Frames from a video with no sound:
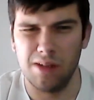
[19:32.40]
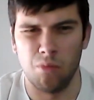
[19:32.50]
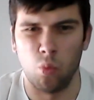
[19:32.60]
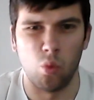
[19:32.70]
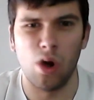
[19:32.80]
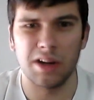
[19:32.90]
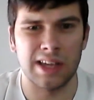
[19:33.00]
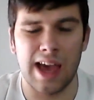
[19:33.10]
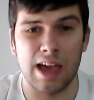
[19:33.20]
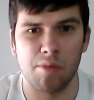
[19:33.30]
what
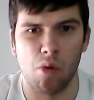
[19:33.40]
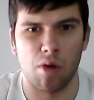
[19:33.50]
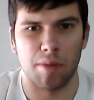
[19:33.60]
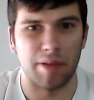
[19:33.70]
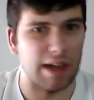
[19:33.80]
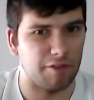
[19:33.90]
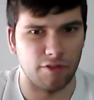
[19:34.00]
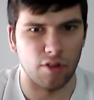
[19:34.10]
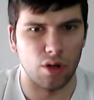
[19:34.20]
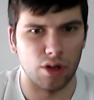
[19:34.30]
game I want to play
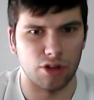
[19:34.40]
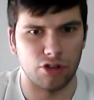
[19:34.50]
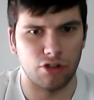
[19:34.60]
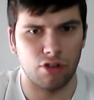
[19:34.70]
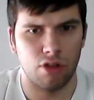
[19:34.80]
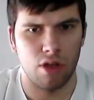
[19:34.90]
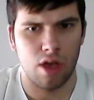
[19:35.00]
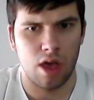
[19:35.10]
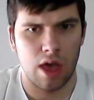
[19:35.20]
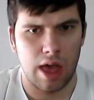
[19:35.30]
first,
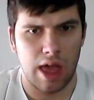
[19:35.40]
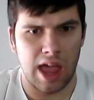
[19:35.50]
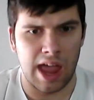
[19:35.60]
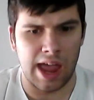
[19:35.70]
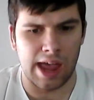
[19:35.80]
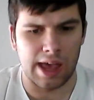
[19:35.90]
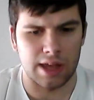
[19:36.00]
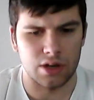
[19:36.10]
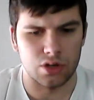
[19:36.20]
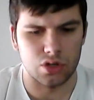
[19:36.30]

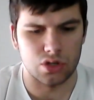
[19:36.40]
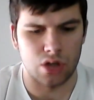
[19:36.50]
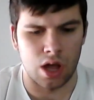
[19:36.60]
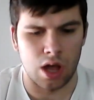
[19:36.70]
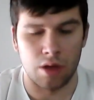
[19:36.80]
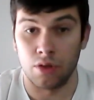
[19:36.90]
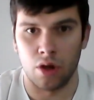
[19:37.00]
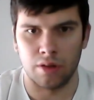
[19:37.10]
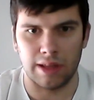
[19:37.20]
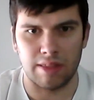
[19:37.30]
and not
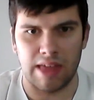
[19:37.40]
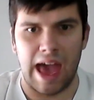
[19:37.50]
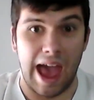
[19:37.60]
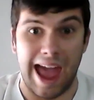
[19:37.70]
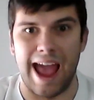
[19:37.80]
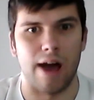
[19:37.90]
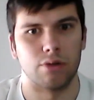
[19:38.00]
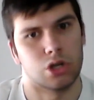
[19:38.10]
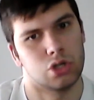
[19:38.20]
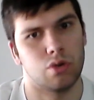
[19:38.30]
only that, how
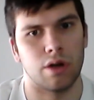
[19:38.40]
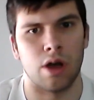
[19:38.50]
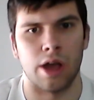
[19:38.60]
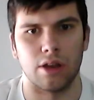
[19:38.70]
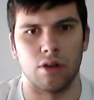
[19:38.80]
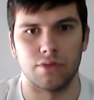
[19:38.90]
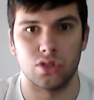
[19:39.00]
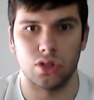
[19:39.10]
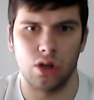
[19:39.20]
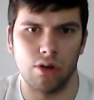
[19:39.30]
to do it. I can
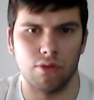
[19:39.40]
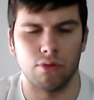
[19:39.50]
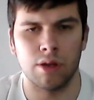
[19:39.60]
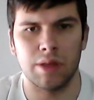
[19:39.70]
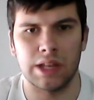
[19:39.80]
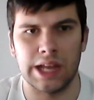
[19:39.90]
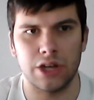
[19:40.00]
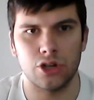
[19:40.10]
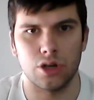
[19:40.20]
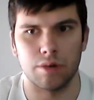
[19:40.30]
obviously go through
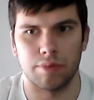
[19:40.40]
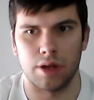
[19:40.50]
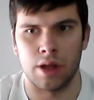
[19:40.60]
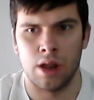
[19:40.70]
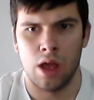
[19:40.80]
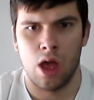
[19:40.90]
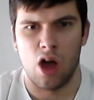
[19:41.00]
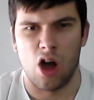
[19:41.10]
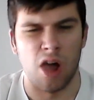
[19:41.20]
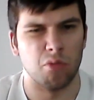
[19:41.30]
emulation, but
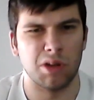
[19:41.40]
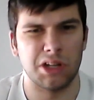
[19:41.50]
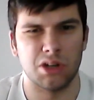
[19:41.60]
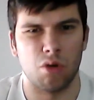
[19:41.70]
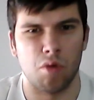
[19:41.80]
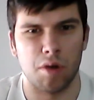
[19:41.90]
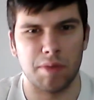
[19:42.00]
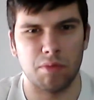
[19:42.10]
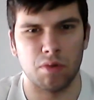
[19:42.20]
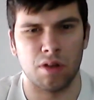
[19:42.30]
I really don't want to
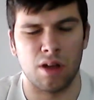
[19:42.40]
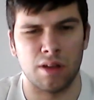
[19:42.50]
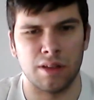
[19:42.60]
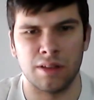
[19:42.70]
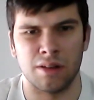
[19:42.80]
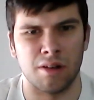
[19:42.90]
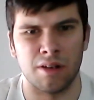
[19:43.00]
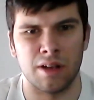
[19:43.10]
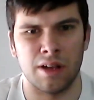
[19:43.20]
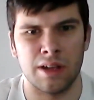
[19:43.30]
be,
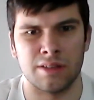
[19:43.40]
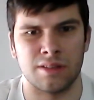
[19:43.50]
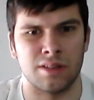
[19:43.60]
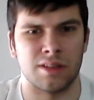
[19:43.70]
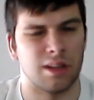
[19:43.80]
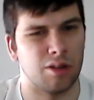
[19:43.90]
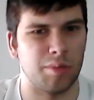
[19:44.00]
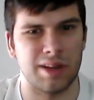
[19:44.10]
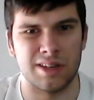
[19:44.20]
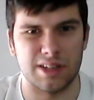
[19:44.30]
it's just a little
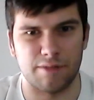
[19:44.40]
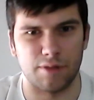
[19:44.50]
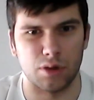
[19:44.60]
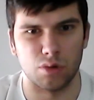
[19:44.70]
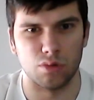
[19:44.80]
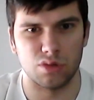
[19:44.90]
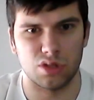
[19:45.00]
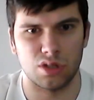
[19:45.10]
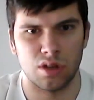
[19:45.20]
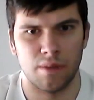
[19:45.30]
bit
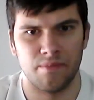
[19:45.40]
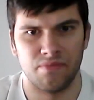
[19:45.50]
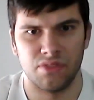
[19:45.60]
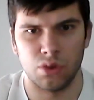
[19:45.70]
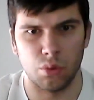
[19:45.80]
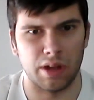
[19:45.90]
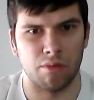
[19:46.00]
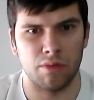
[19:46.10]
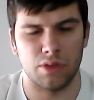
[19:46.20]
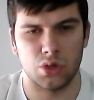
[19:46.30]
difficult doing it
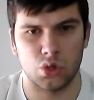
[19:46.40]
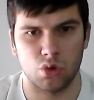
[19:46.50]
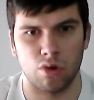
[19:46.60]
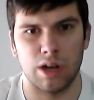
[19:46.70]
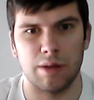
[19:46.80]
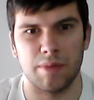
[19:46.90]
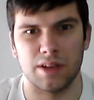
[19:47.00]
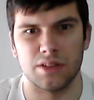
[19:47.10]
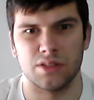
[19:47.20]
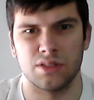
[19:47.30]
with the screen
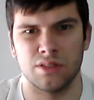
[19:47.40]
because,